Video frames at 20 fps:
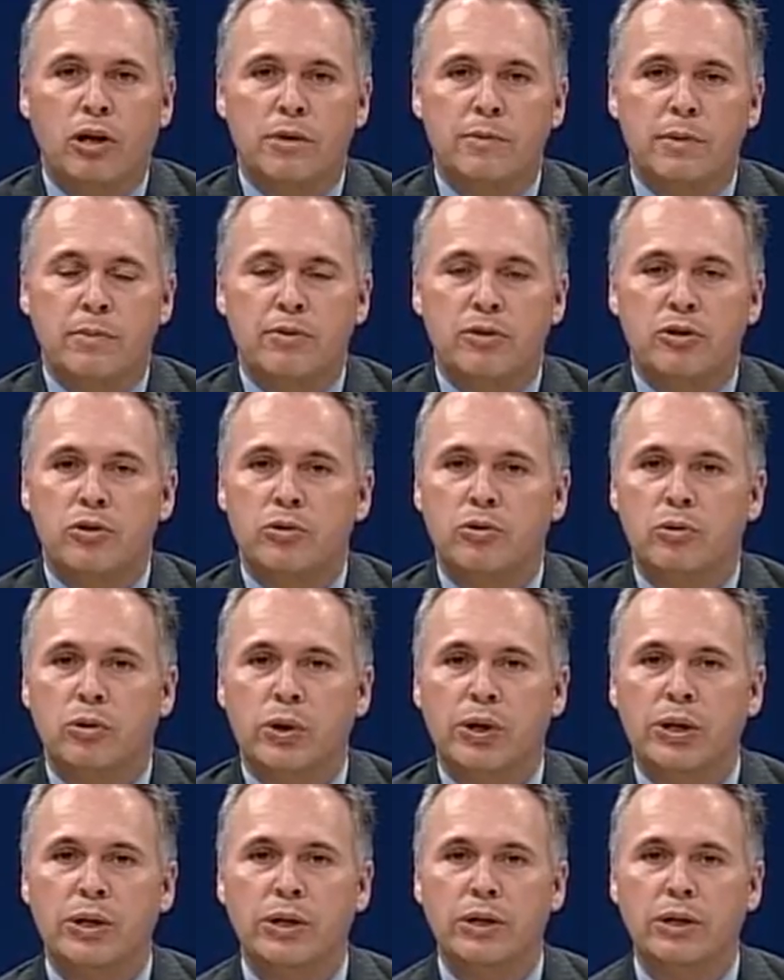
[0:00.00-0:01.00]
the mortgage payment $200 or
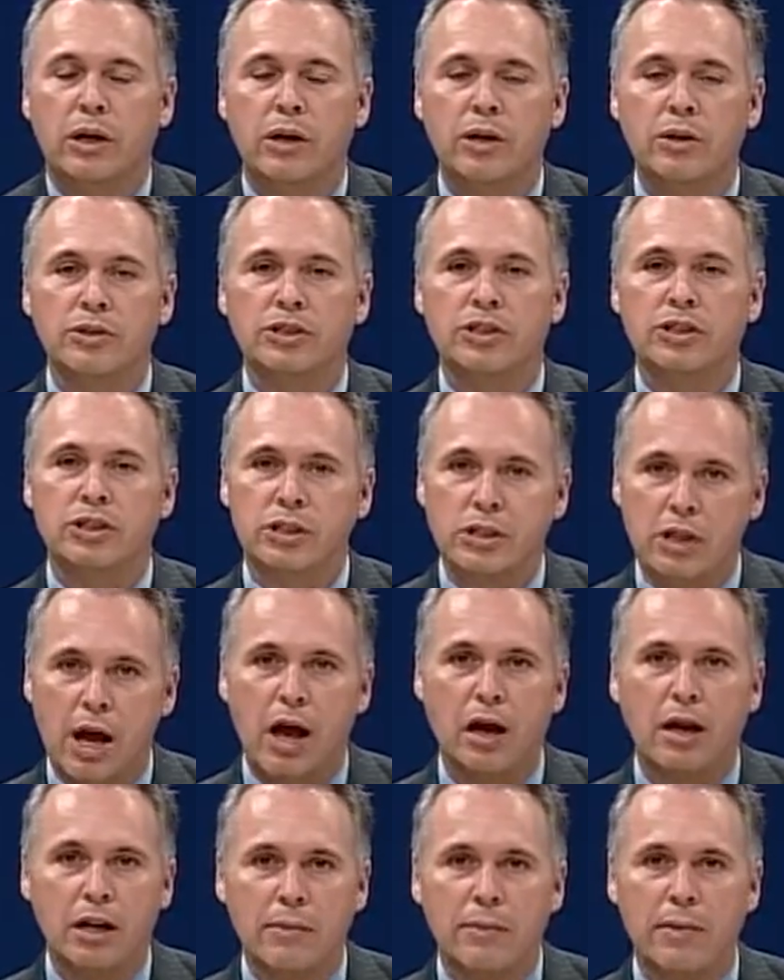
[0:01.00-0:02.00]
$300, it's
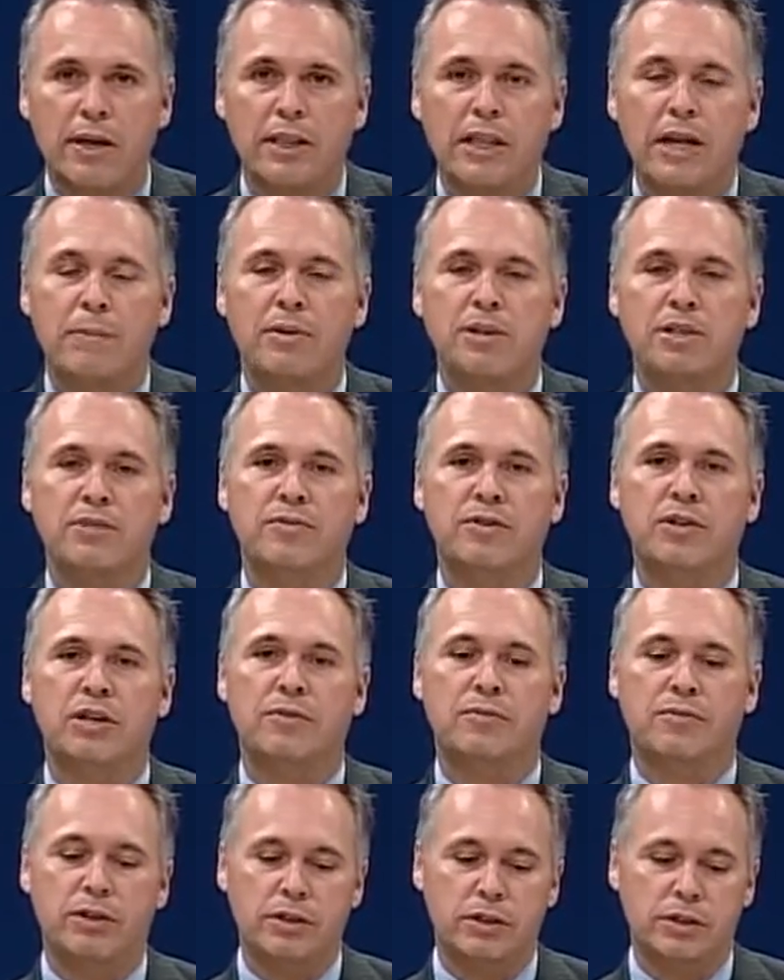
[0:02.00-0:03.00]
not going to make that much of a
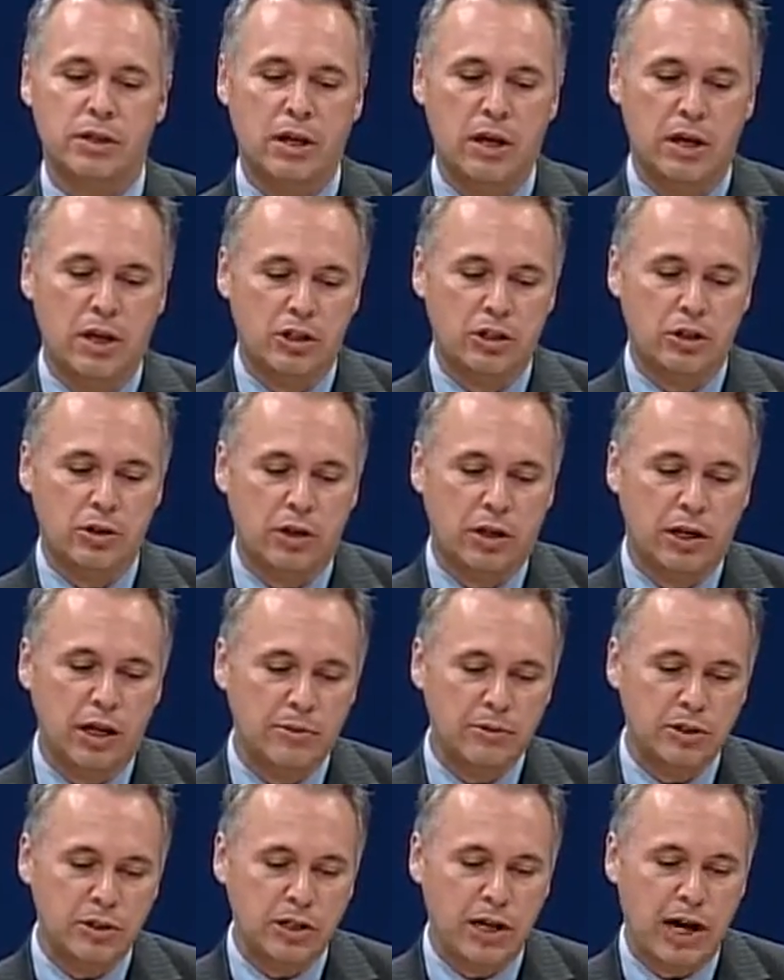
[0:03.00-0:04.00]
difference. So there
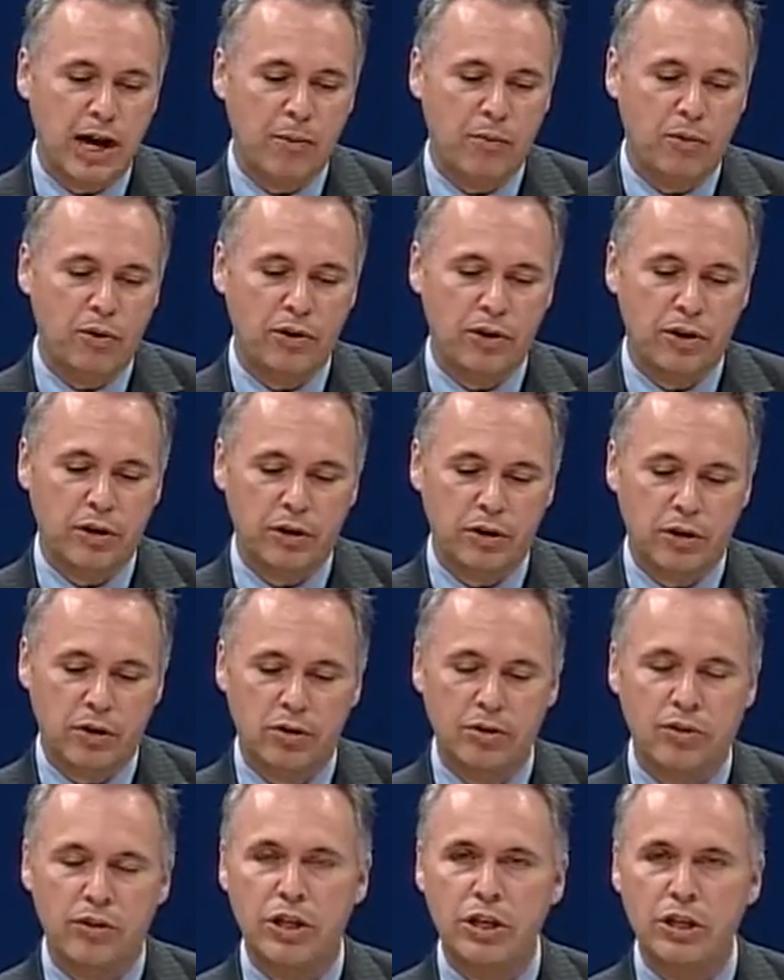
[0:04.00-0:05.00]
comes a time where
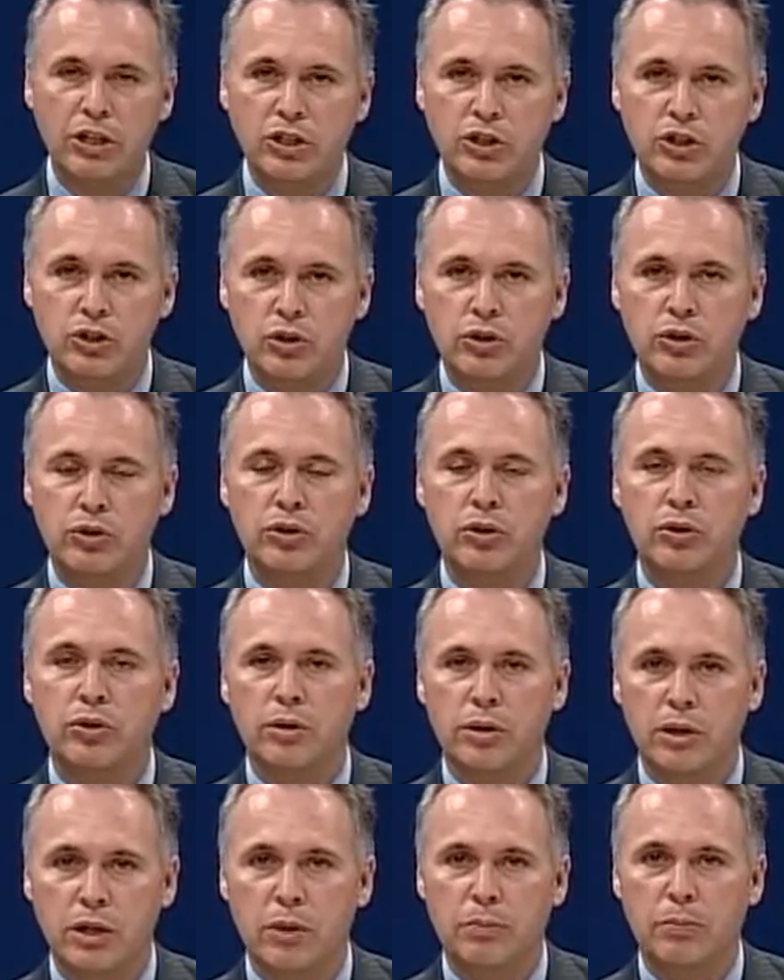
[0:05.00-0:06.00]
there are things that you can
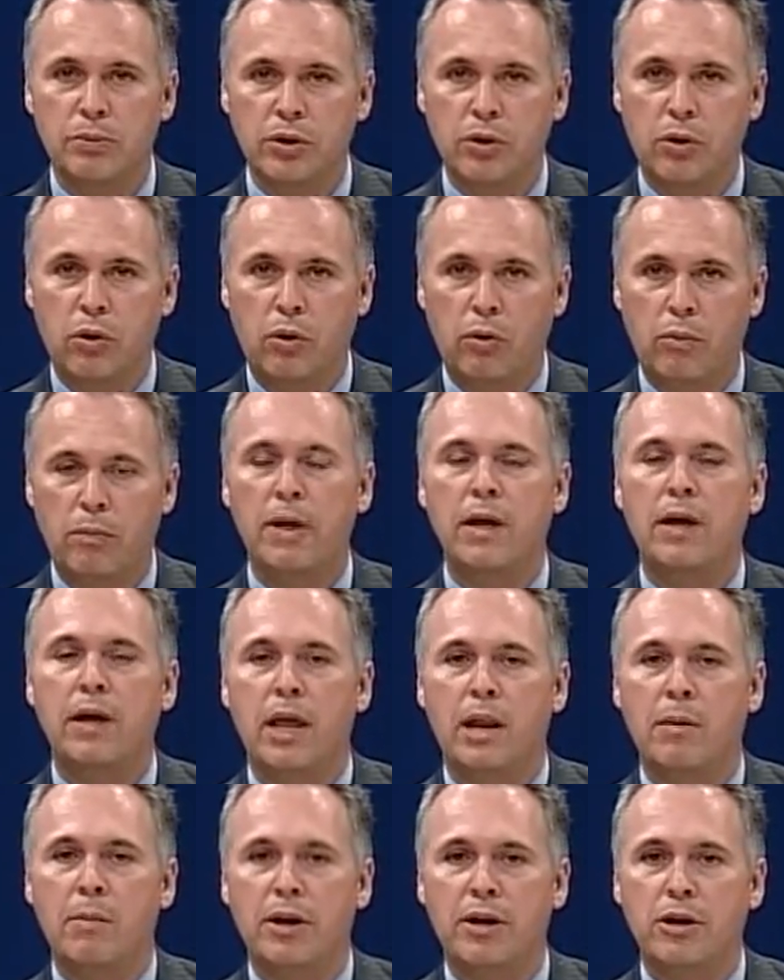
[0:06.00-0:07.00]
do to keep your home
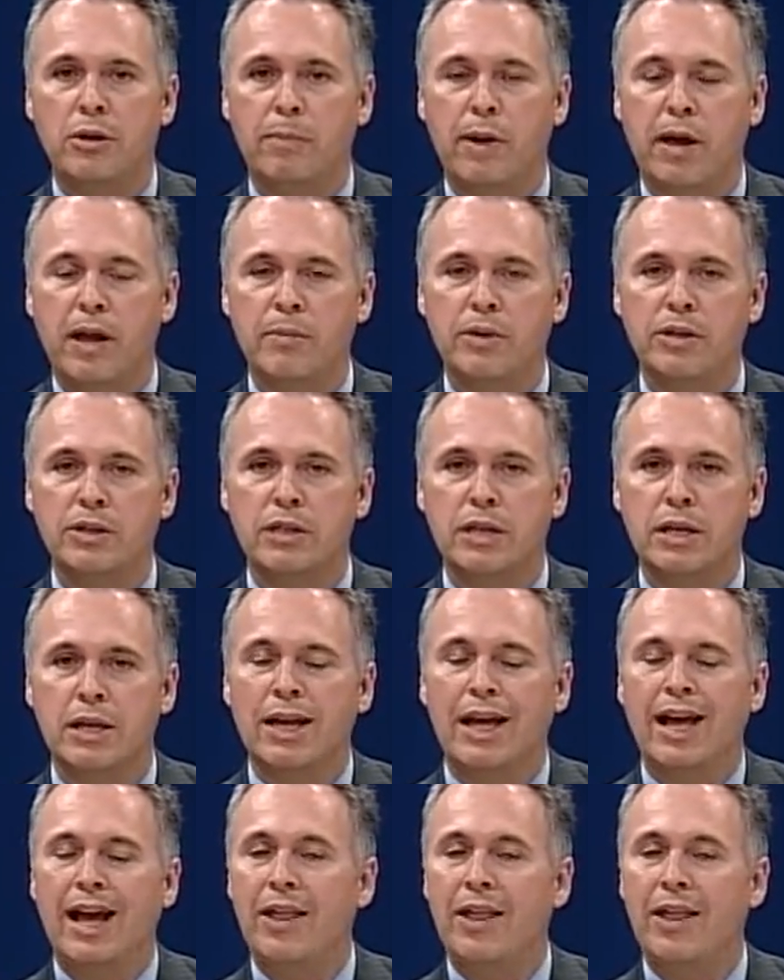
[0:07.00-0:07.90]
and make your payments.